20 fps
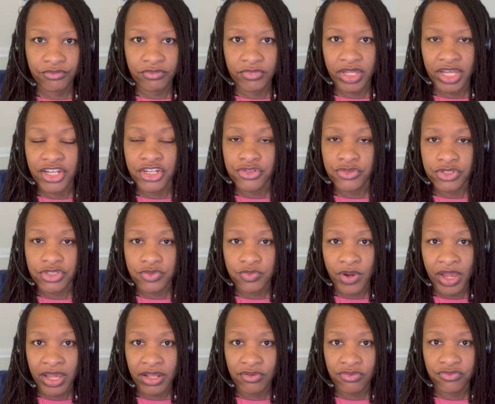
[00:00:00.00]
interest
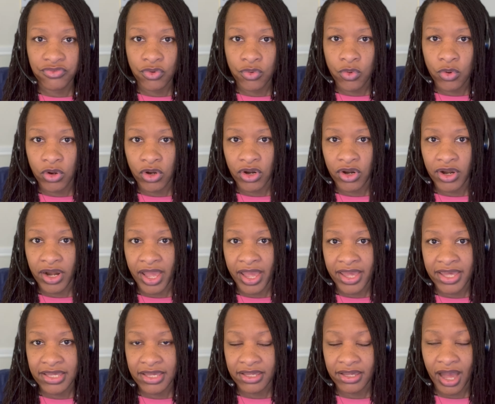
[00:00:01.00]
rate for
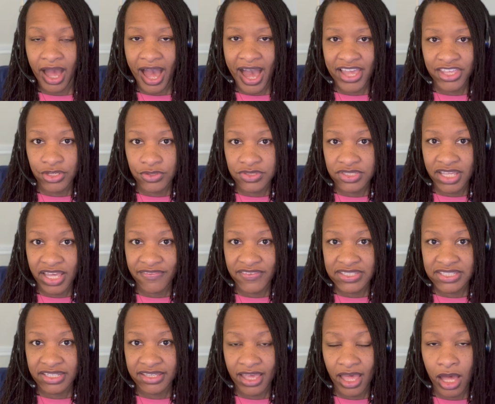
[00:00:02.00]
a high yield
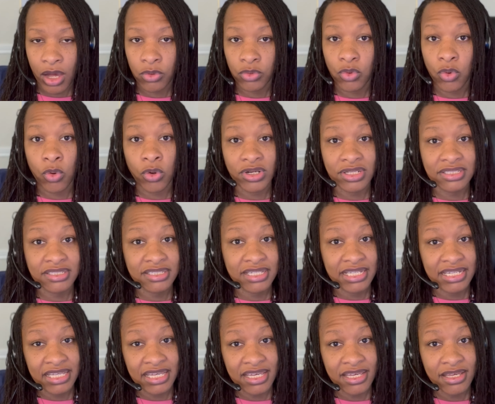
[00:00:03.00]
savings account or a
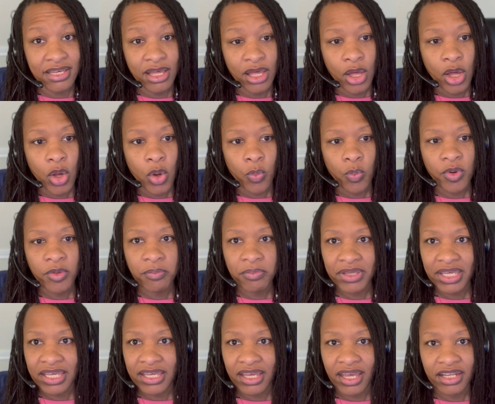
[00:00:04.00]
CD would
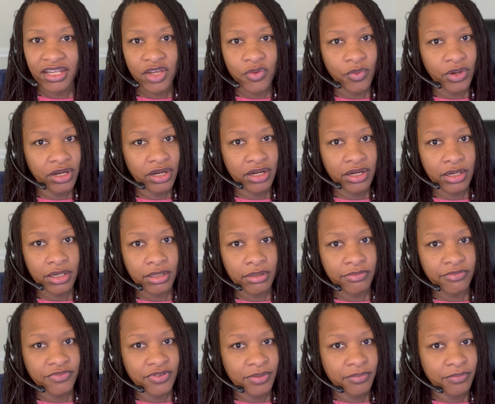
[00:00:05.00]
be anywhere
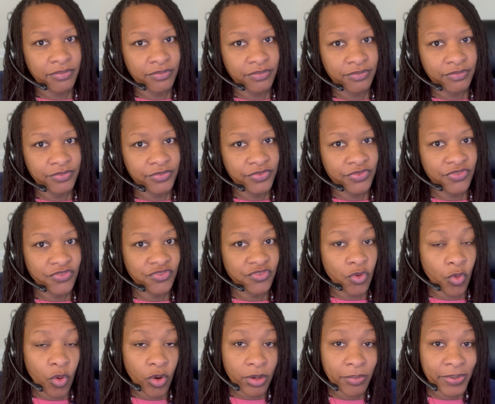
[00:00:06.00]
from
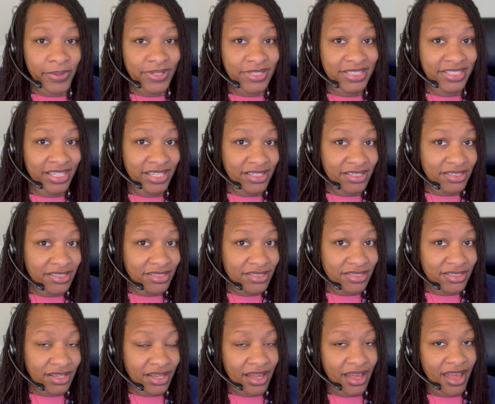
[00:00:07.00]
4%
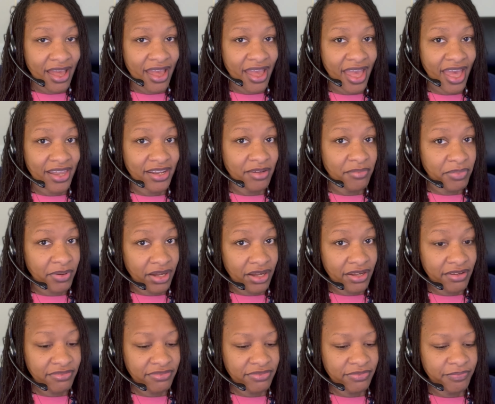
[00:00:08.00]
and
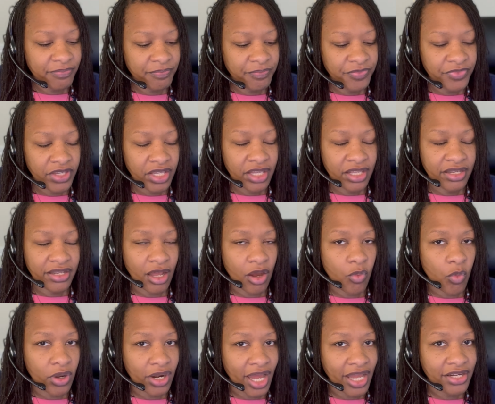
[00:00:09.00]
above. Now,
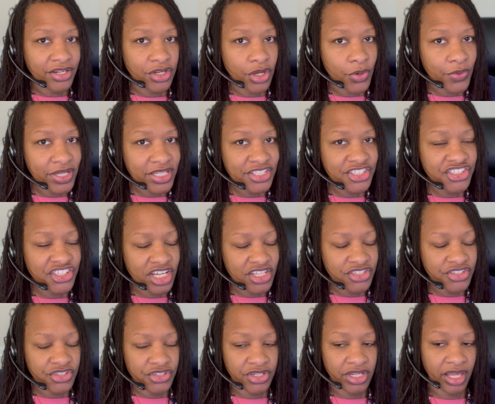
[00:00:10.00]
what I noticed
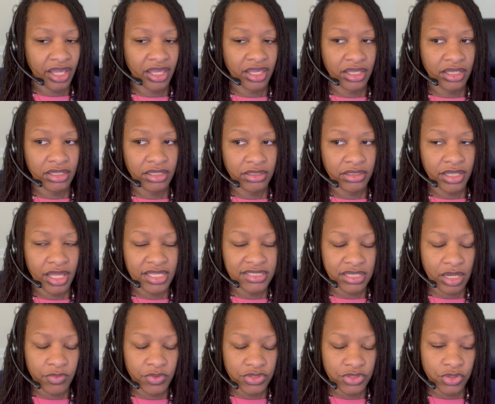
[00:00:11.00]
yesterday as
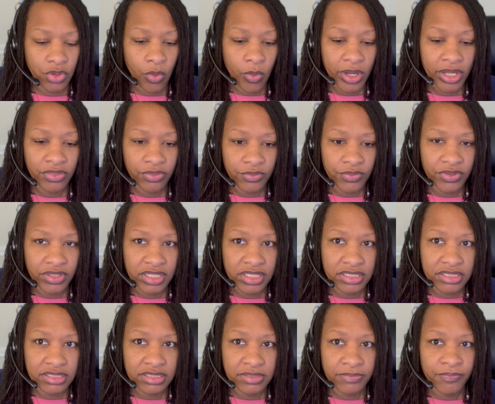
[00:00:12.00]
I was going through
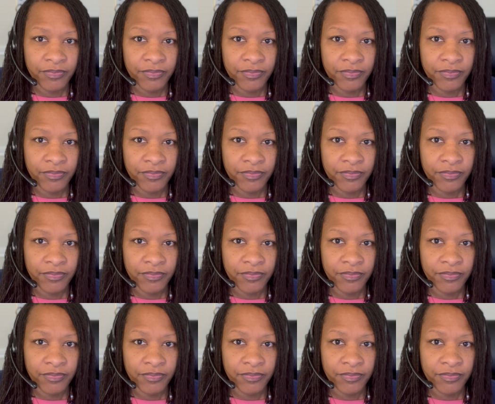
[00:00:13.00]
this